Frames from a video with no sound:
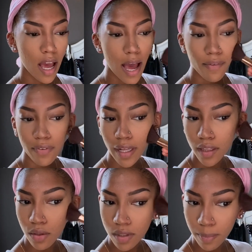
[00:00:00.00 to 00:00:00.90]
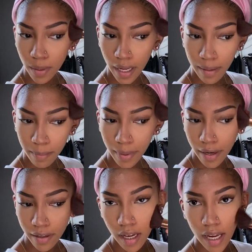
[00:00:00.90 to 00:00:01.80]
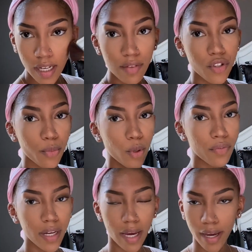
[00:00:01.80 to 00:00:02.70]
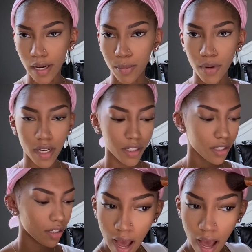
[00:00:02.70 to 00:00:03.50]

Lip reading: I feel like those blend better and it gives you more of like an airbrush.